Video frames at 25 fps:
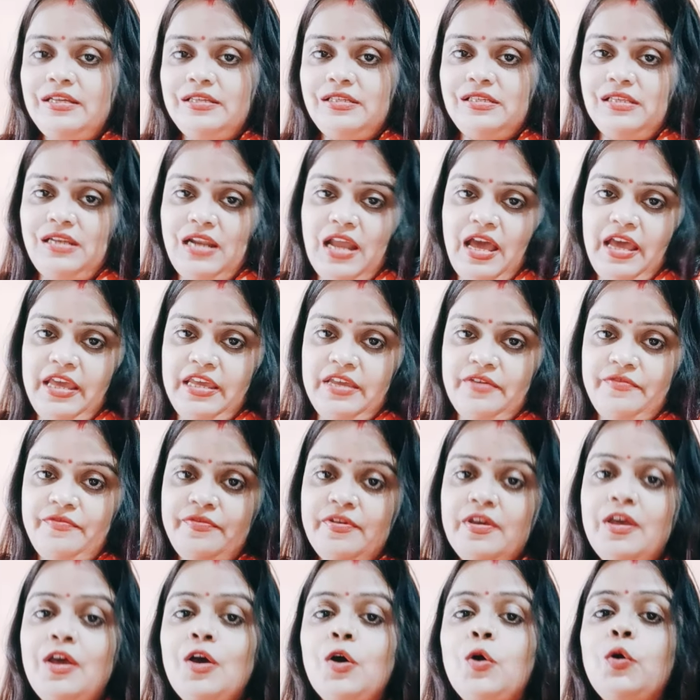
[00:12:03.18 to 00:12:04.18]

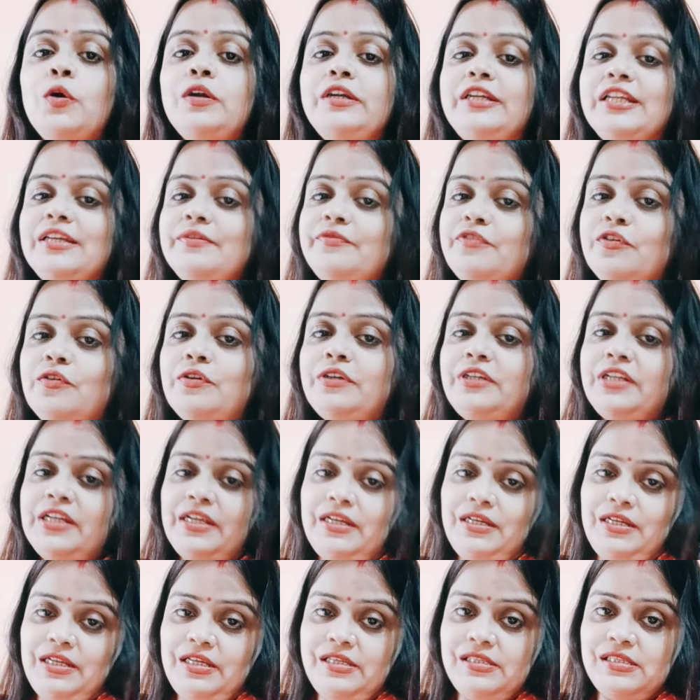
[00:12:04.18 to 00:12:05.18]
life, who
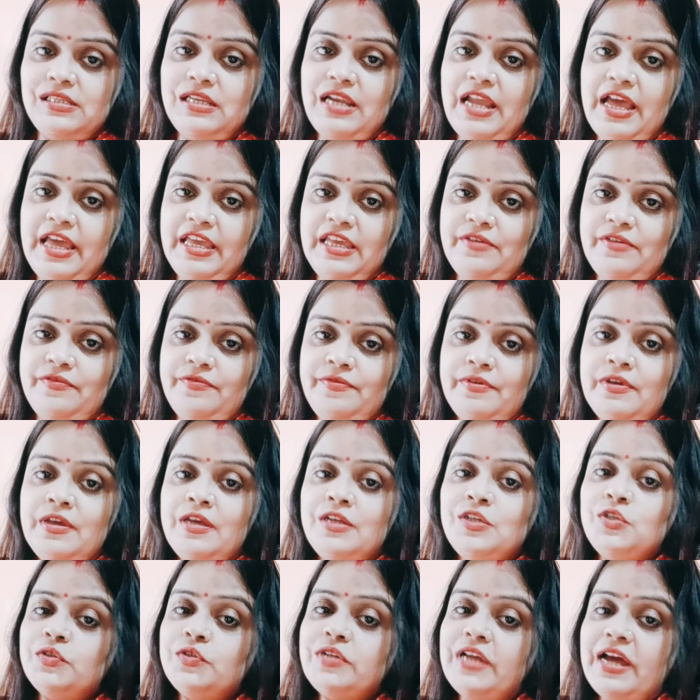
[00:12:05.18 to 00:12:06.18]
devoted his life
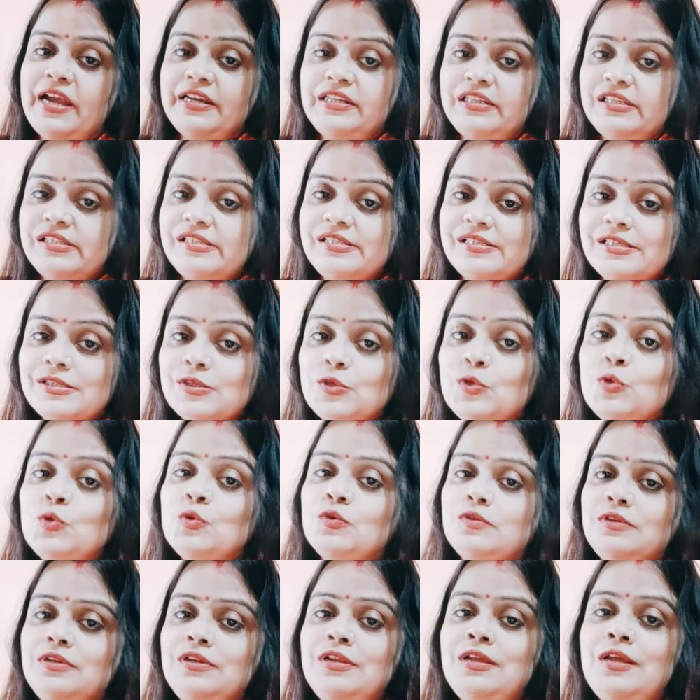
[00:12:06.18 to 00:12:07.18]
to that
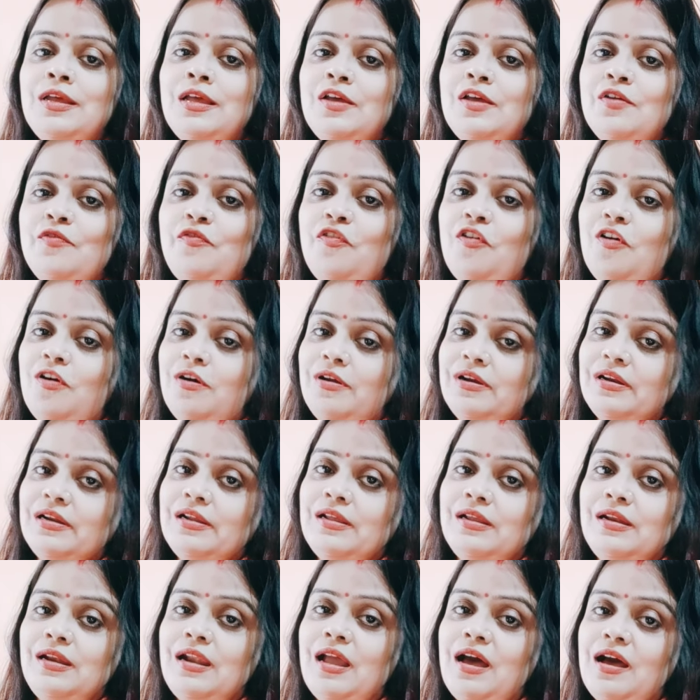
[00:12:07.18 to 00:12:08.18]
school for
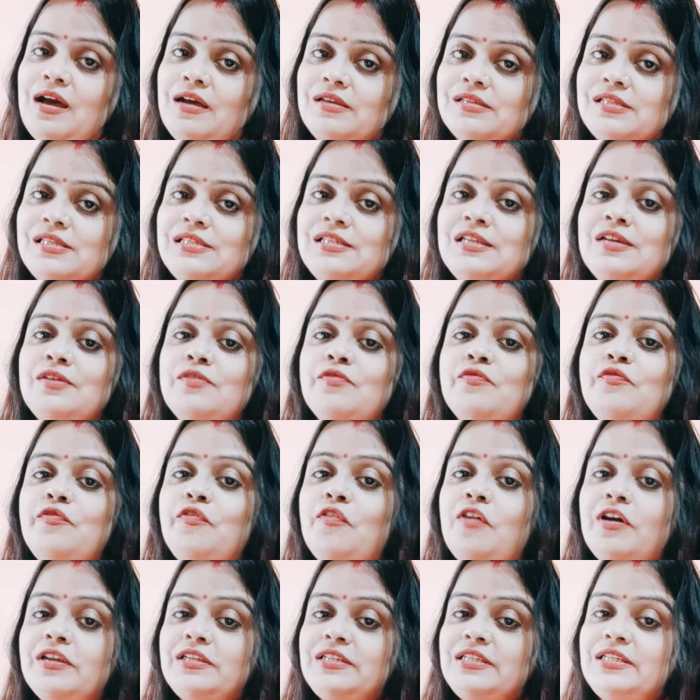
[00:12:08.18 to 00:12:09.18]
last
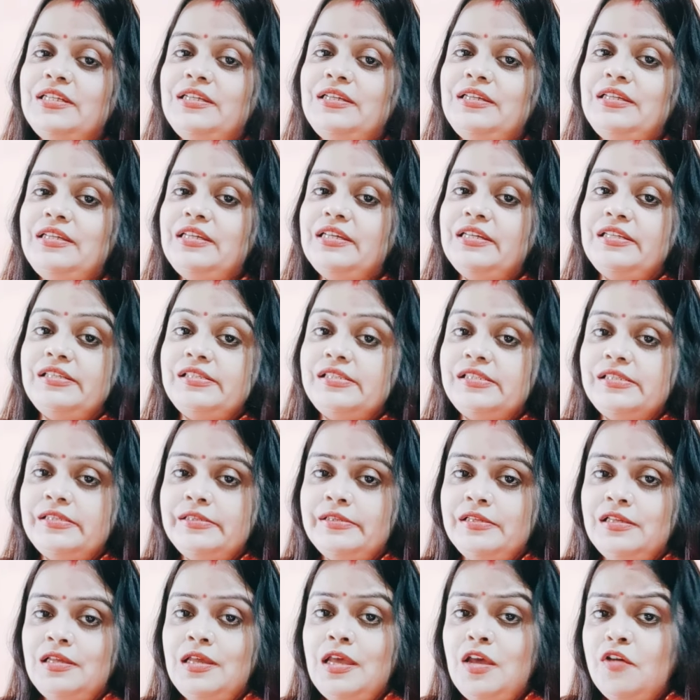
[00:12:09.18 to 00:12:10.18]
40 years.
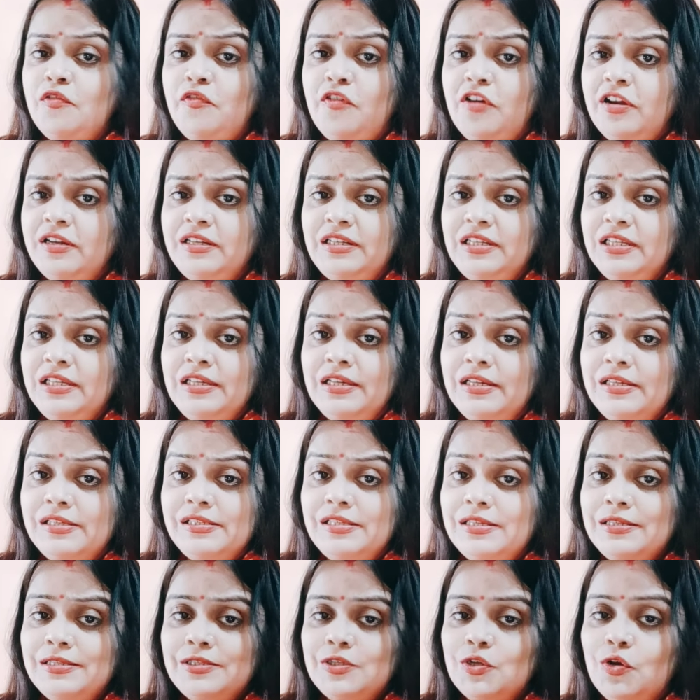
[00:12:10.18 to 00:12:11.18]
40 years
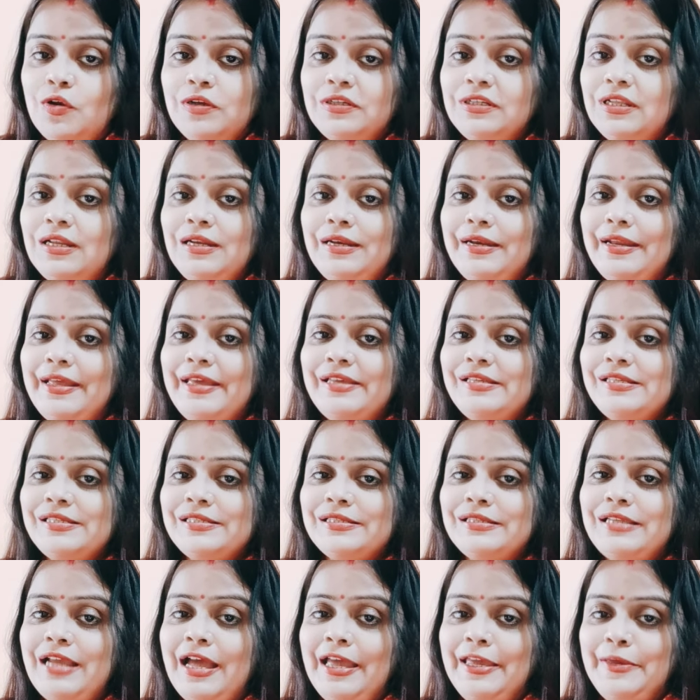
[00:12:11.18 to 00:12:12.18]
is not a less
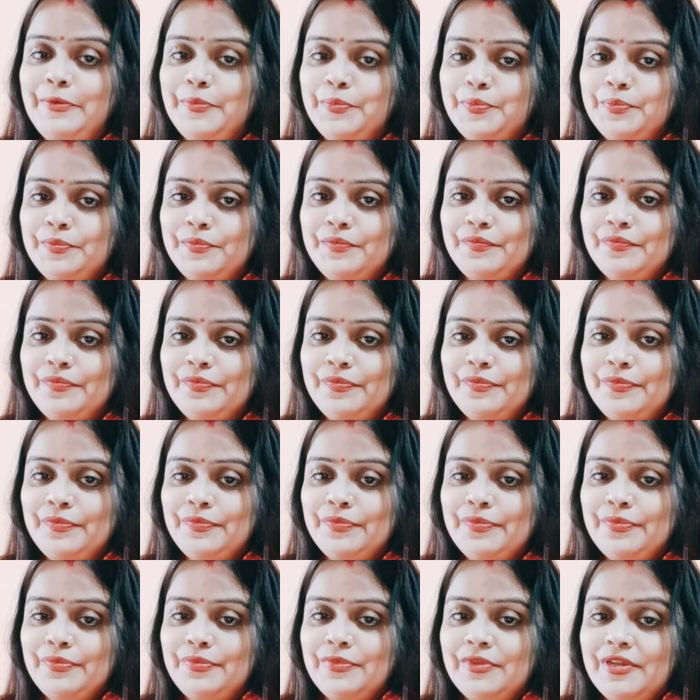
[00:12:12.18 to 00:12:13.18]
time.
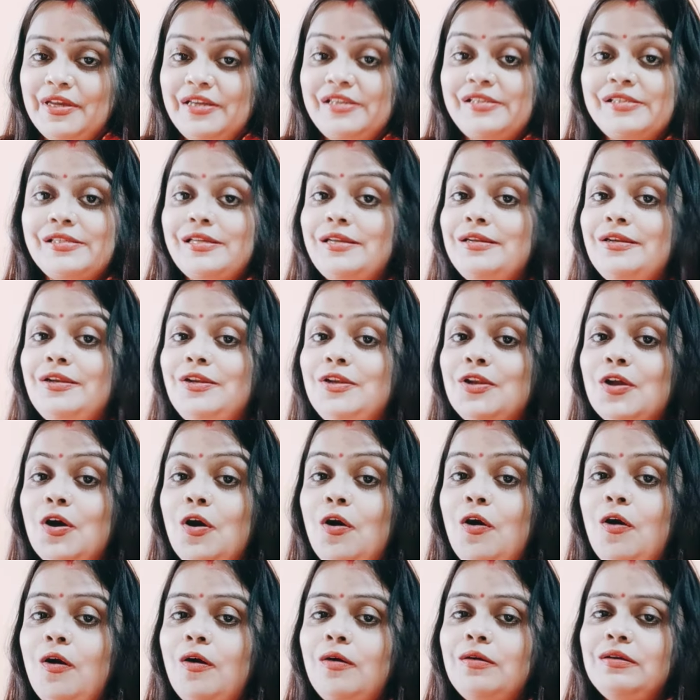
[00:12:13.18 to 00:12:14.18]
It's a
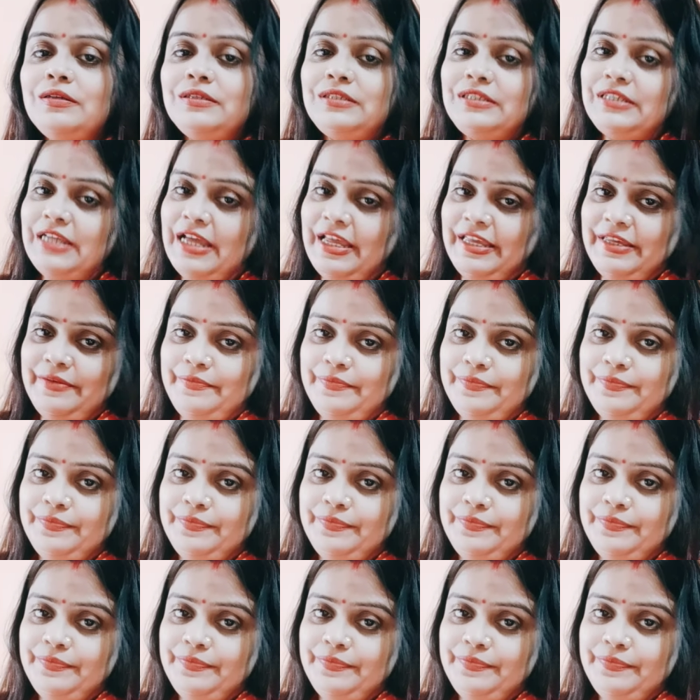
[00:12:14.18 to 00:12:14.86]
long time